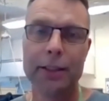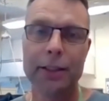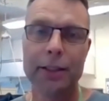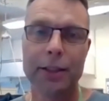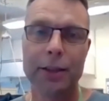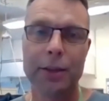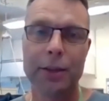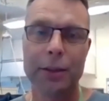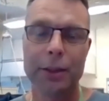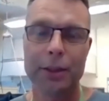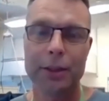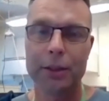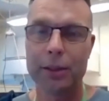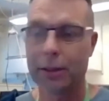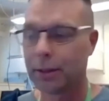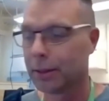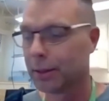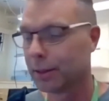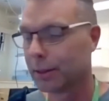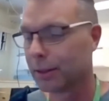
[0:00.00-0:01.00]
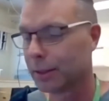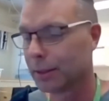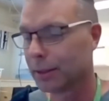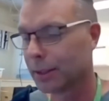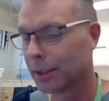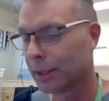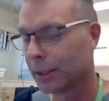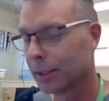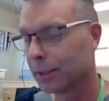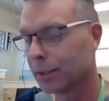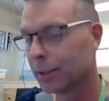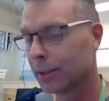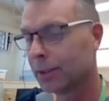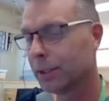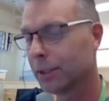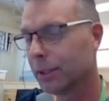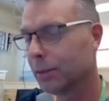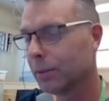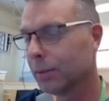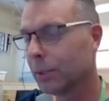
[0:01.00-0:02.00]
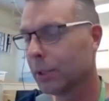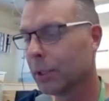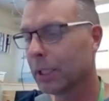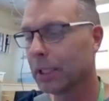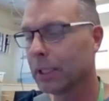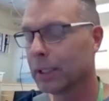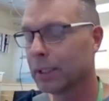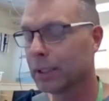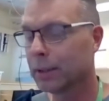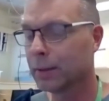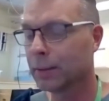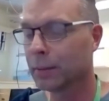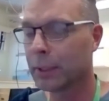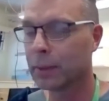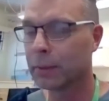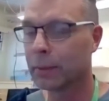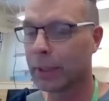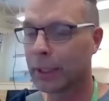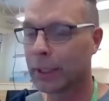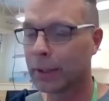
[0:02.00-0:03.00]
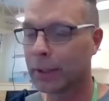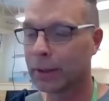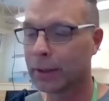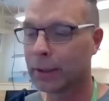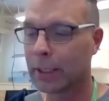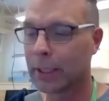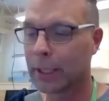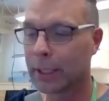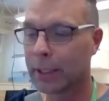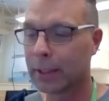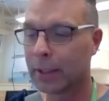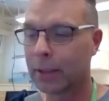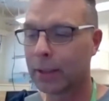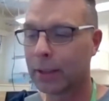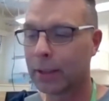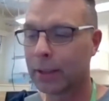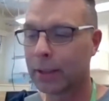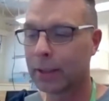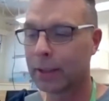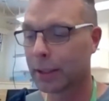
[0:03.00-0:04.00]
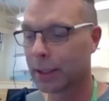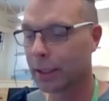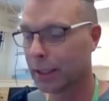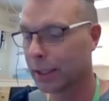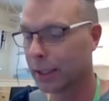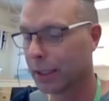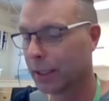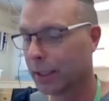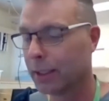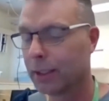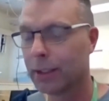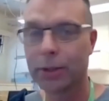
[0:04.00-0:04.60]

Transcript: So the teamwork in one way or the other is the key.